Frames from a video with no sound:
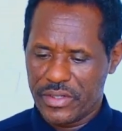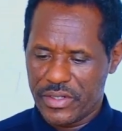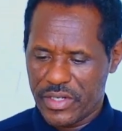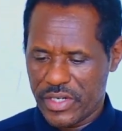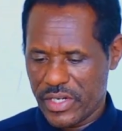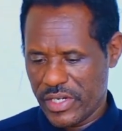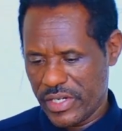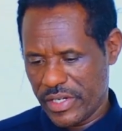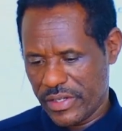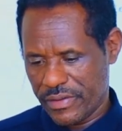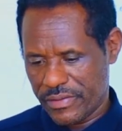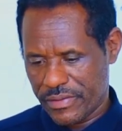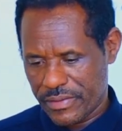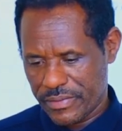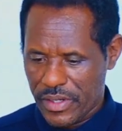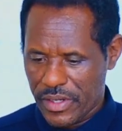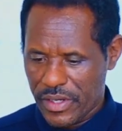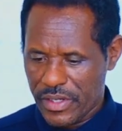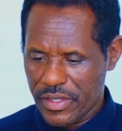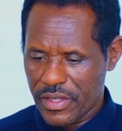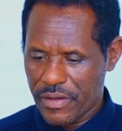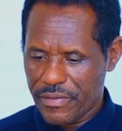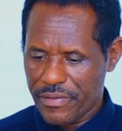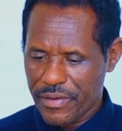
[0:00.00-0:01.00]
Greenleaf.
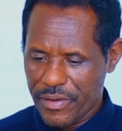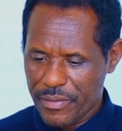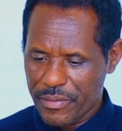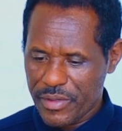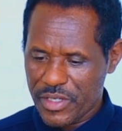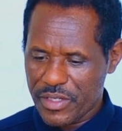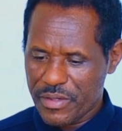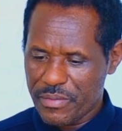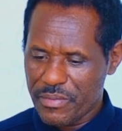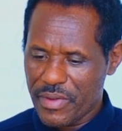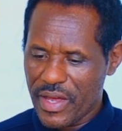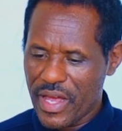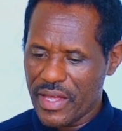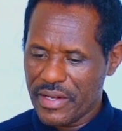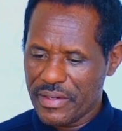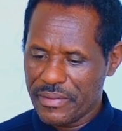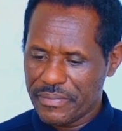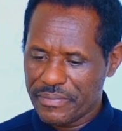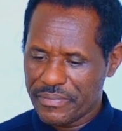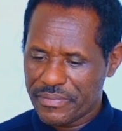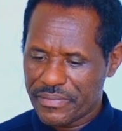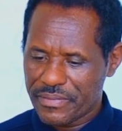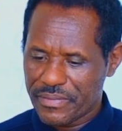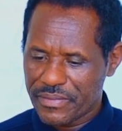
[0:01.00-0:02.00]
The famous
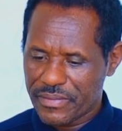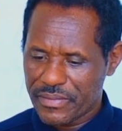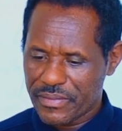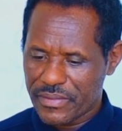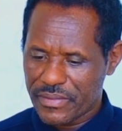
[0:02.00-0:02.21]
man